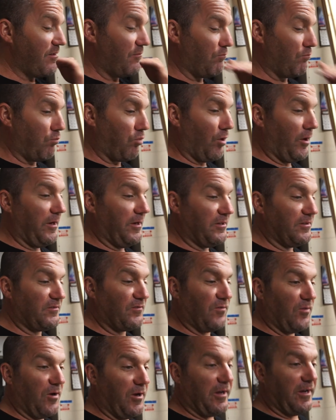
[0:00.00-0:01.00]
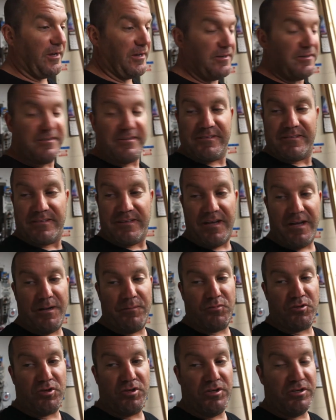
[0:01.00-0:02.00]
Brain is fried. I'm
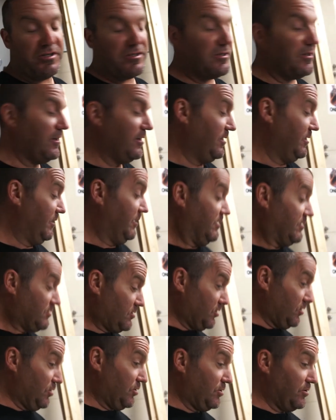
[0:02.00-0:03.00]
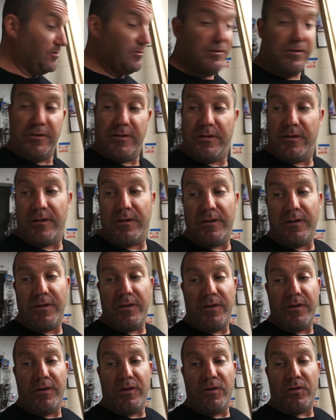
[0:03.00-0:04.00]
cooked. So
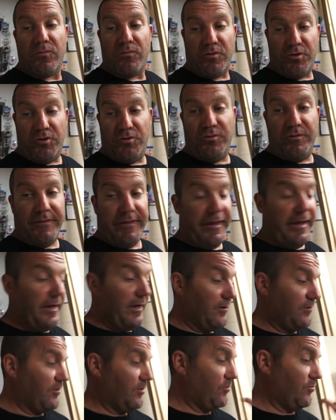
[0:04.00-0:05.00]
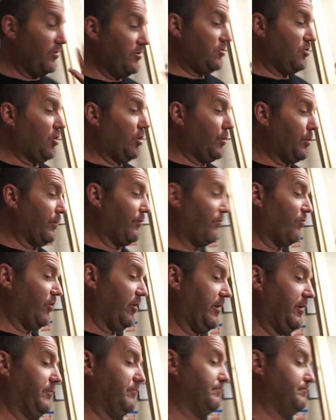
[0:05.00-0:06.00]
we're doing that. Went to Harbor
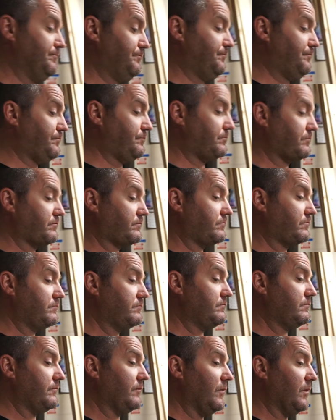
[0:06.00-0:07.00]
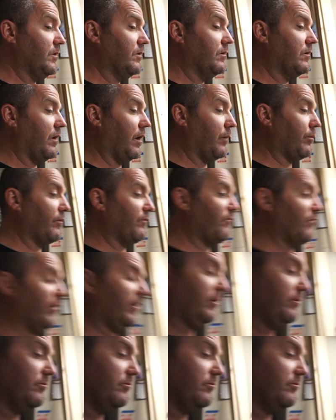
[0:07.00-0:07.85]
Freight. Harbor Freight